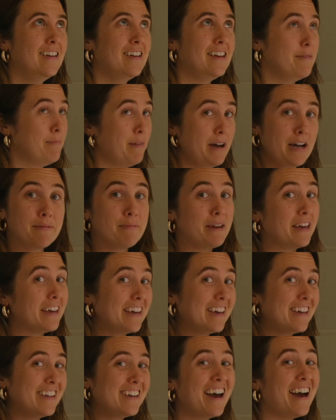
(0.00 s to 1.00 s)
in my
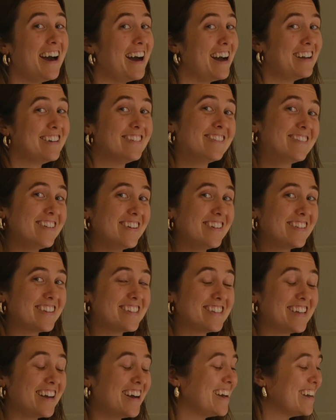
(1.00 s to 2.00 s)
opinion, I don't know the
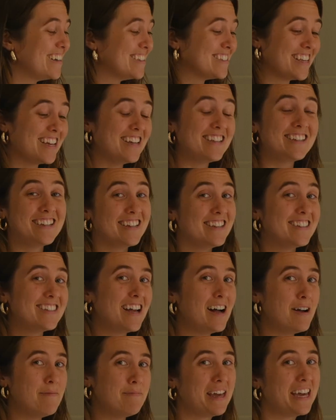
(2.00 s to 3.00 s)
science, does
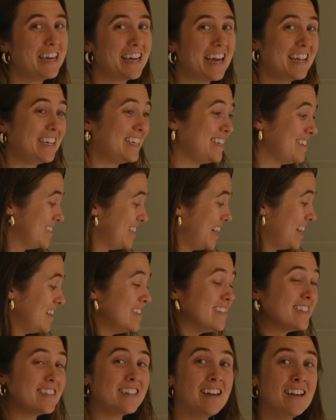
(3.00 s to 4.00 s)
not make any
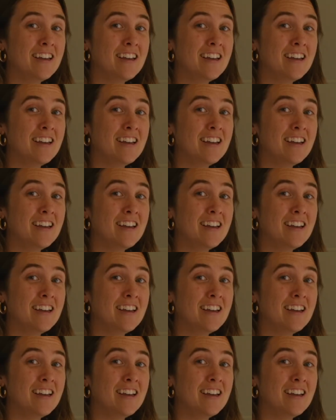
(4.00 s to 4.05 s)
sense.